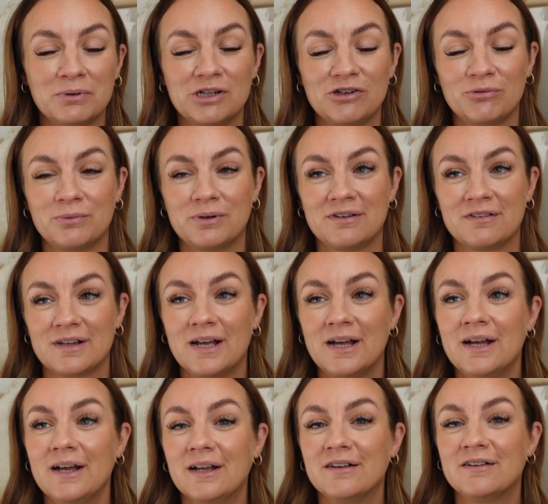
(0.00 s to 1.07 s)
which was
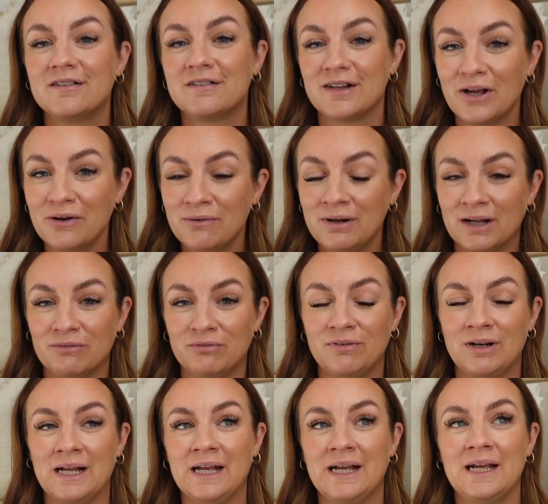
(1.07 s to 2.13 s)
so
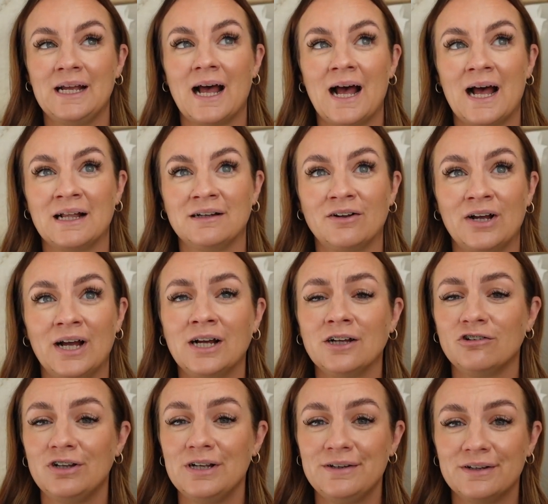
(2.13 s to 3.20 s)
lovely and I
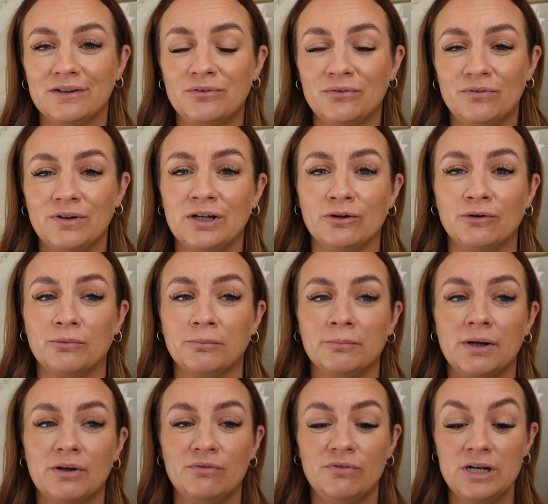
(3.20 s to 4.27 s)
actually did
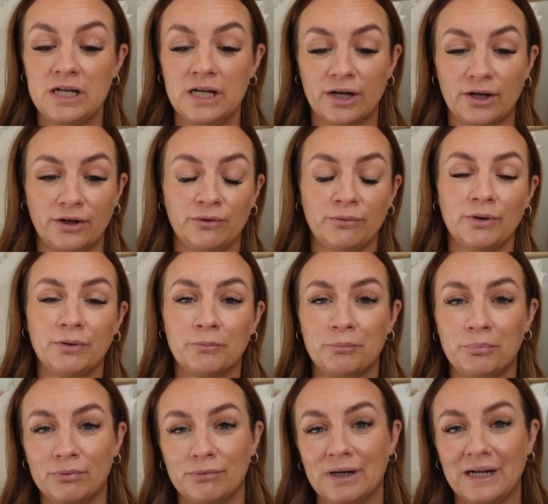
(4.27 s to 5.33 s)
film a video
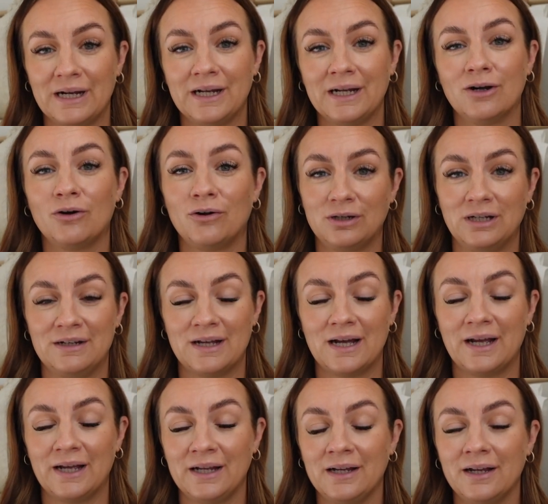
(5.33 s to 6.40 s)

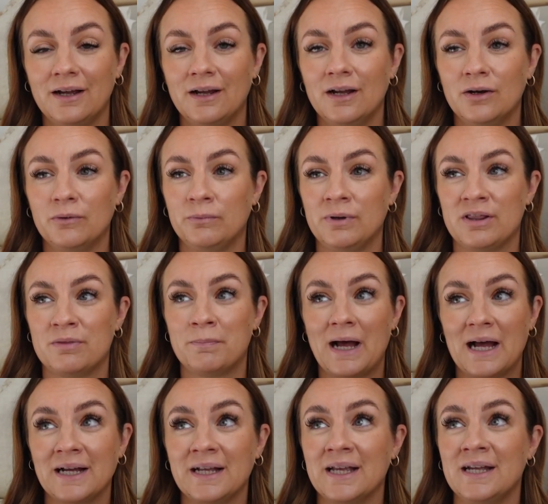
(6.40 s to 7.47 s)
pre-holiday with
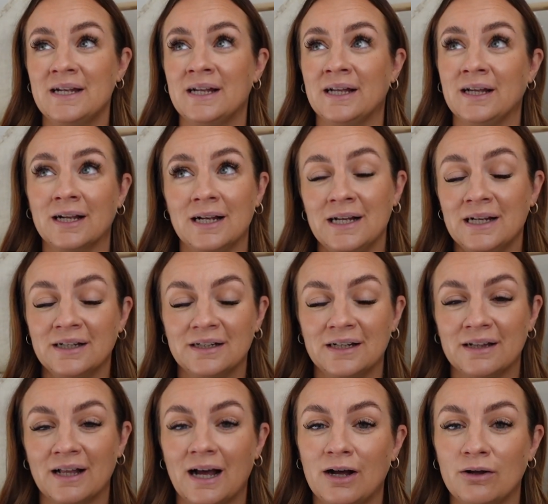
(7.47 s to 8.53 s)
packing and cleaning
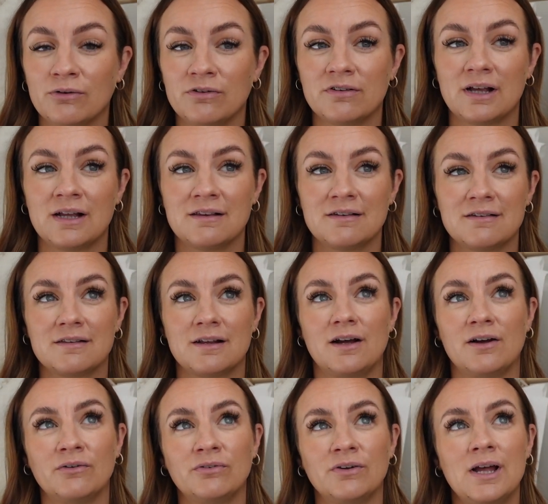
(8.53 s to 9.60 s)
in the house and
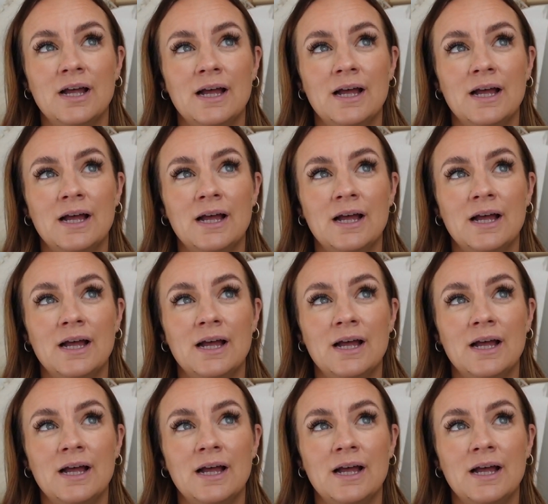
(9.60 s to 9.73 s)
stuff